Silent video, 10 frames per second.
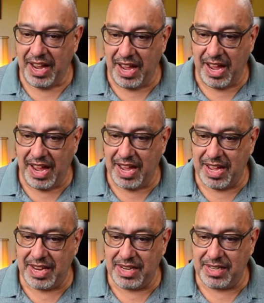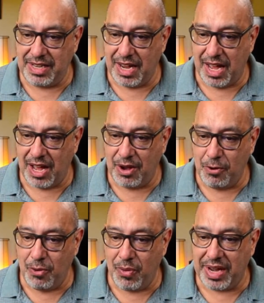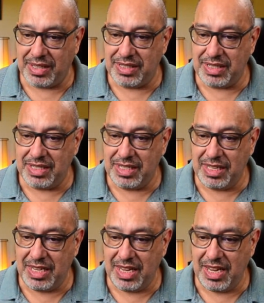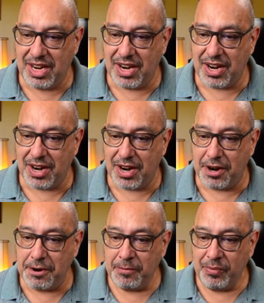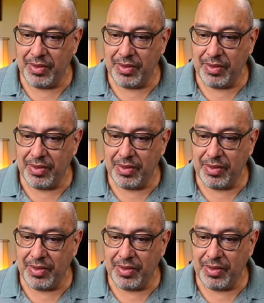And who else is here?